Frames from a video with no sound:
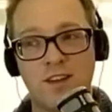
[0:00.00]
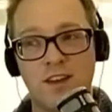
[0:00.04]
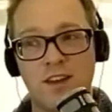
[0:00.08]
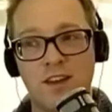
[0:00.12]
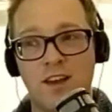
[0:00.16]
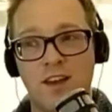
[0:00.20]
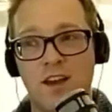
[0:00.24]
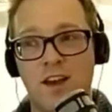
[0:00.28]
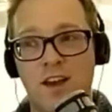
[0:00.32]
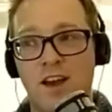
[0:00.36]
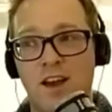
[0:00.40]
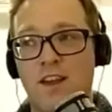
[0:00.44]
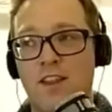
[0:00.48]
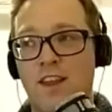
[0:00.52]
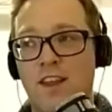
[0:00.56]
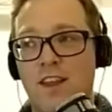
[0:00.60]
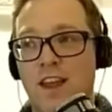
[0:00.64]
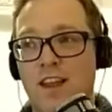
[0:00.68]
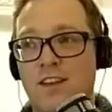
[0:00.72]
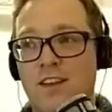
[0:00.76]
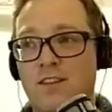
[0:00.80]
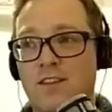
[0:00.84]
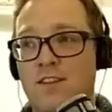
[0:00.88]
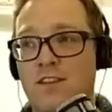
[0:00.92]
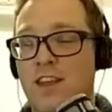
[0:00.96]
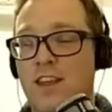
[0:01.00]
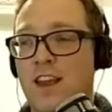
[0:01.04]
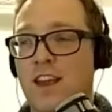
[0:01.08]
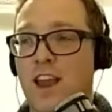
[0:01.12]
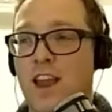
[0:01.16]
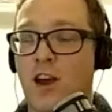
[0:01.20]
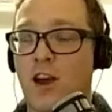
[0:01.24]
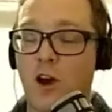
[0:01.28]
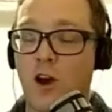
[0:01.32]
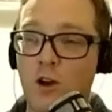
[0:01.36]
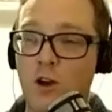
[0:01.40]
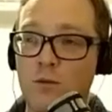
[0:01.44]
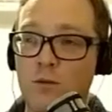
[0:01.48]
Mm-hmm. And then they get
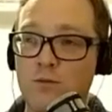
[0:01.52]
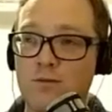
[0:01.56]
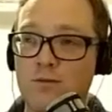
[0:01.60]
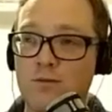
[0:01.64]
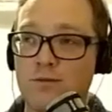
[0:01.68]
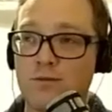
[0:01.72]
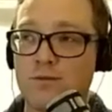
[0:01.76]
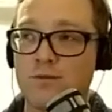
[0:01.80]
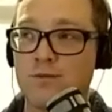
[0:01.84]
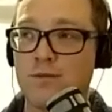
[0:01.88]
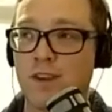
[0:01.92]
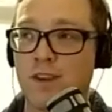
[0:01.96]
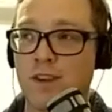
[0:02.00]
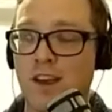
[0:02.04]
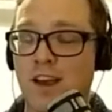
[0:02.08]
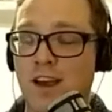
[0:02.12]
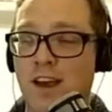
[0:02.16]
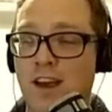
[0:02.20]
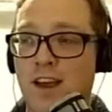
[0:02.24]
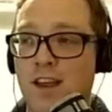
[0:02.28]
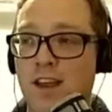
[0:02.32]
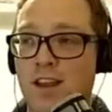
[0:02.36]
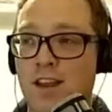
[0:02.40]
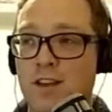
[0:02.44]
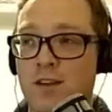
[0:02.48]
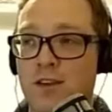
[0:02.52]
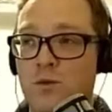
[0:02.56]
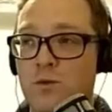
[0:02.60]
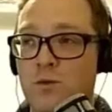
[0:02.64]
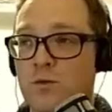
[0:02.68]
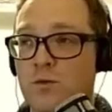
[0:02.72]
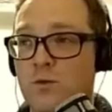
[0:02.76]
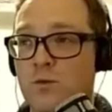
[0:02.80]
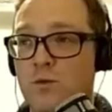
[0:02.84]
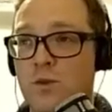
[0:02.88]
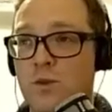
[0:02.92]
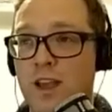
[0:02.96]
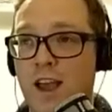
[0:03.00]
home and
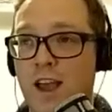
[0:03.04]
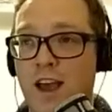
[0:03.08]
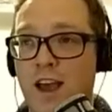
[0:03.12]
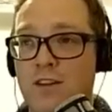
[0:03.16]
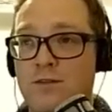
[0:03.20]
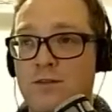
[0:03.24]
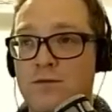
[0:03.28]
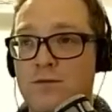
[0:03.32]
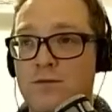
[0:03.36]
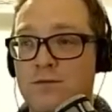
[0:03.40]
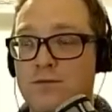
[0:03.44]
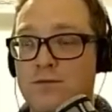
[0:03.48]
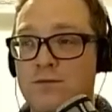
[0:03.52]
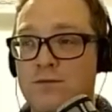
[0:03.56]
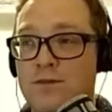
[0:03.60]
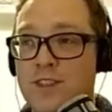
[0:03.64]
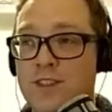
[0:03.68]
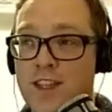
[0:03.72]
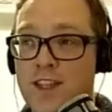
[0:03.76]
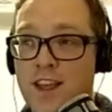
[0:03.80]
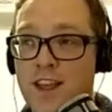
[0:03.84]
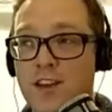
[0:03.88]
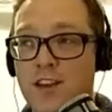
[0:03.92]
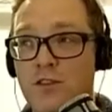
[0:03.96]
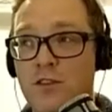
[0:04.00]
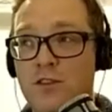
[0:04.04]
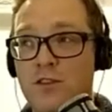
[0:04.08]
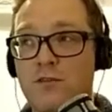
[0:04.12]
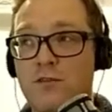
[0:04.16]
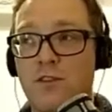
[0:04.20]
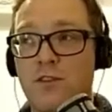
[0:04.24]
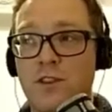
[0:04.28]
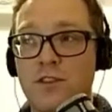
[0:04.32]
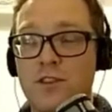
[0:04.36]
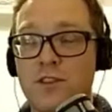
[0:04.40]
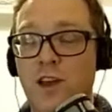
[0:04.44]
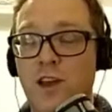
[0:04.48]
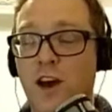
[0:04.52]
we have dinner and
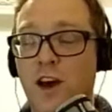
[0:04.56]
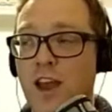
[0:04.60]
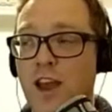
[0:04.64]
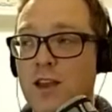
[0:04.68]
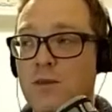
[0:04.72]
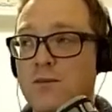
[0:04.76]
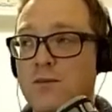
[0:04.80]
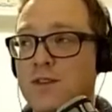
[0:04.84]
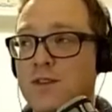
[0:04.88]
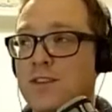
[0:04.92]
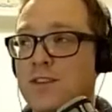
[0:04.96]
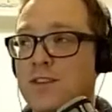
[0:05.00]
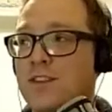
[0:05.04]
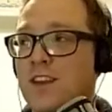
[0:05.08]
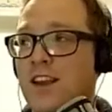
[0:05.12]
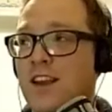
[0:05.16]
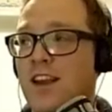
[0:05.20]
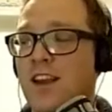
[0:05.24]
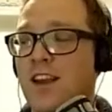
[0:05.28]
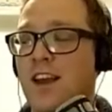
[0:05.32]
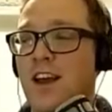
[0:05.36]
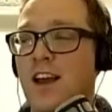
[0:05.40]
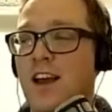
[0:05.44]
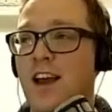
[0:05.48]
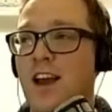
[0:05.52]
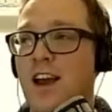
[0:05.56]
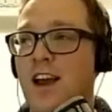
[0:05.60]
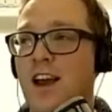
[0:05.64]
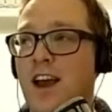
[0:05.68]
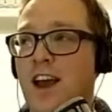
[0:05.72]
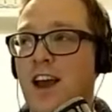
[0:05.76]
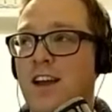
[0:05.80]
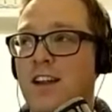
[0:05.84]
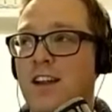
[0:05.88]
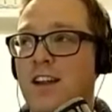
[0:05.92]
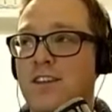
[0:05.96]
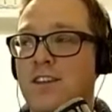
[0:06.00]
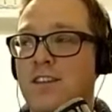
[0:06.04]
fun times.
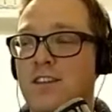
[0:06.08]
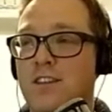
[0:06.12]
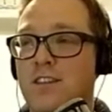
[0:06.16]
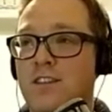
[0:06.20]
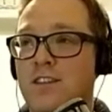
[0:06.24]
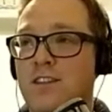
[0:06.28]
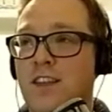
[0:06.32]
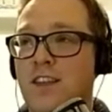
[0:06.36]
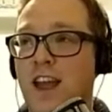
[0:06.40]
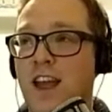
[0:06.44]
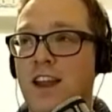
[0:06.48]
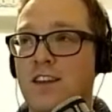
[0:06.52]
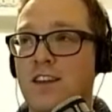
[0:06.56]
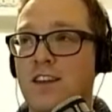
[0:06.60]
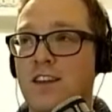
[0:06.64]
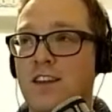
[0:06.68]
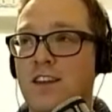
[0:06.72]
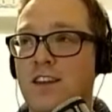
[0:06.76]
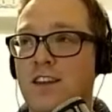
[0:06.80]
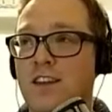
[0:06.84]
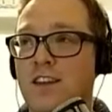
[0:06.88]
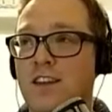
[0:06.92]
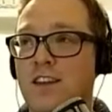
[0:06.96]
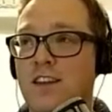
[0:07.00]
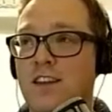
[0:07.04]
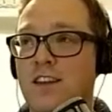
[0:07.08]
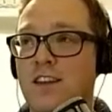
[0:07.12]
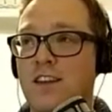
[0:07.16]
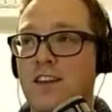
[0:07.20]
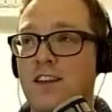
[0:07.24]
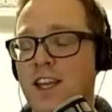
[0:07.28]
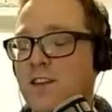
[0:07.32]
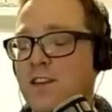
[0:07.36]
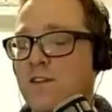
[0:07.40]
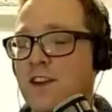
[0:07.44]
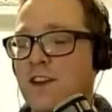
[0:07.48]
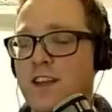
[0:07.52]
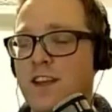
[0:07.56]
And then sometimes in the
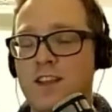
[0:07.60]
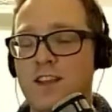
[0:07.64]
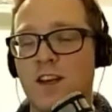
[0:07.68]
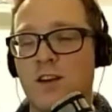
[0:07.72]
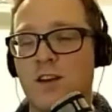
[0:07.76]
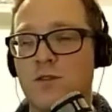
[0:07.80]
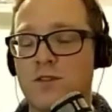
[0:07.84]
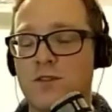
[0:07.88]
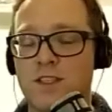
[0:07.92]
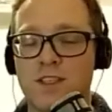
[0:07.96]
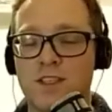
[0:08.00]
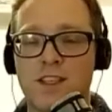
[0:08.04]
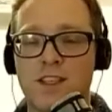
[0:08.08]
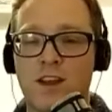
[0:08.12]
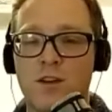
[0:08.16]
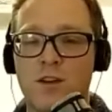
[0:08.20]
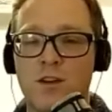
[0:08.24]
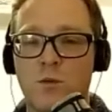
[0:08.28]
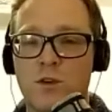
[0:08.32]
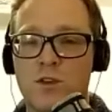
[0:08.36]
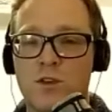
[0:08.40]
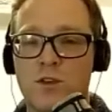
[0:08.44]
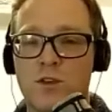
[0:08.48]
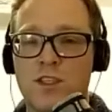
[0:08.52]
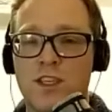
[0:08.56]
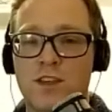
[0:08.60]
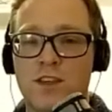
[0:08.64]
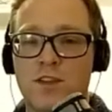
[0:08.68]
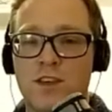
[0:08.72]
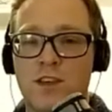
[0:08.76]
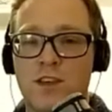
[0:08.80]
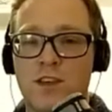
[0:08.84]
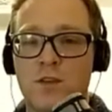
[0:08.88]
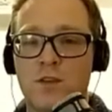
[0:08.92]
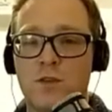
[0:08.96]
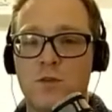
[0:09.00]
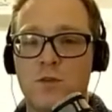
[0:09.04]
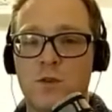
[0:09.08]
evening, I'll sit down and watch T
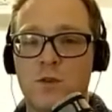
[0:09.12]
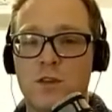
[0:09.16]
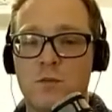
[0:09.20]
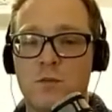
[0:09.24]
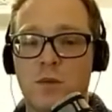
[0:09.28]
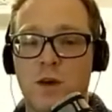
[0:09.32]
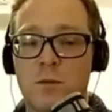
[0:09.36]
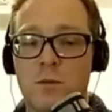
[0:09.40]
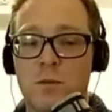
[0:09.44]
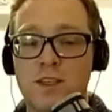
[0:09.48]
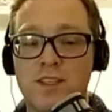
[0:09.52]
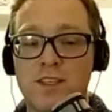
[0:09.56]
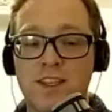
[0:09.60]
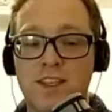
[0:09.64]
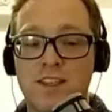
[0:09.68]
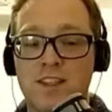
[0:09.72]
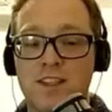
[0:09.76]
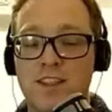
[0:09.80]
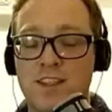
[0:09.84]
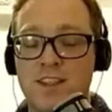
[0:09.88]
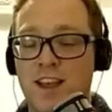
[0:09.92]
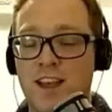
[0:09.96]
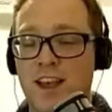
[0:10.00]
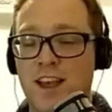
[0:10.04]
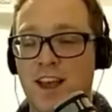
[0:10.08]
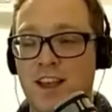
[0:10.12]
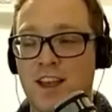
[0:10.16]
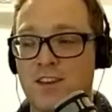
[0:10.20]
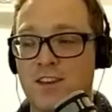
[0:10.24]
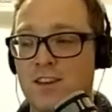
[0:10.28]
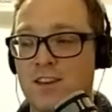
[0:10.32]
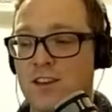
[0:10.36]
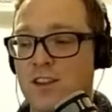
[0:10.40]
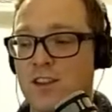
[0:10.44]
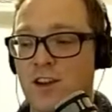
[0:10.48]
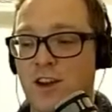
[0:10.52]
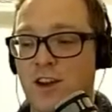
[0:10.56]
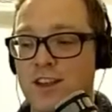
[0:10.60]
V with my missus, and
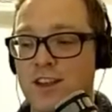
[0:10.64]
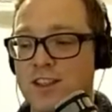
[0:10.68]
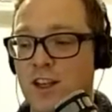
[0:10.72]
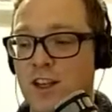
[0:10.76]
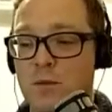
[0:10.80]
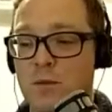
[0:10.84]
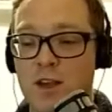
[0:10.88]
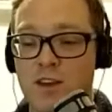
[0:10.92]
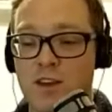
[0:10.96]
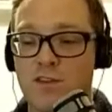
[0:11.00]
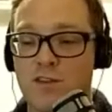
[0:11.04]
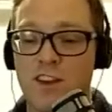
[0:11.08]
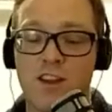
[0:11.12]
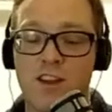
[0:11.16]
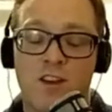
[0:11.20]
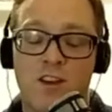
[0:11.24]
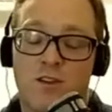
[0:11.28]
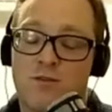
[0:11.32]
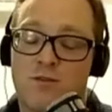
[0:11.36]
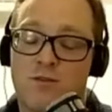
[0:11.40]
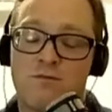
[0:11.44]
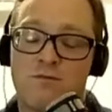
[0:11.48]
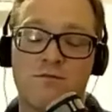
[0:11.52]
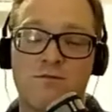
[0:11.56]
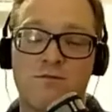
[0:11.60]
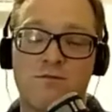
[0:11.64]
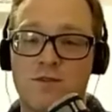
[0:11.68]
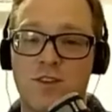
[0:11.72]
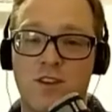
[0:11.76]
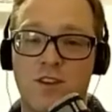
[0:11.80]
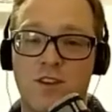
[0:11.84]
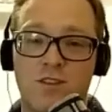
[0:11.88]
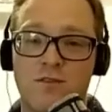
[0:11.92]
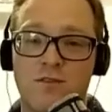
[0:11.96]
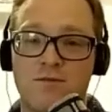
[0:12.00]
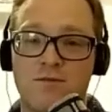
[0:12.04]
other nights I'll make a video. So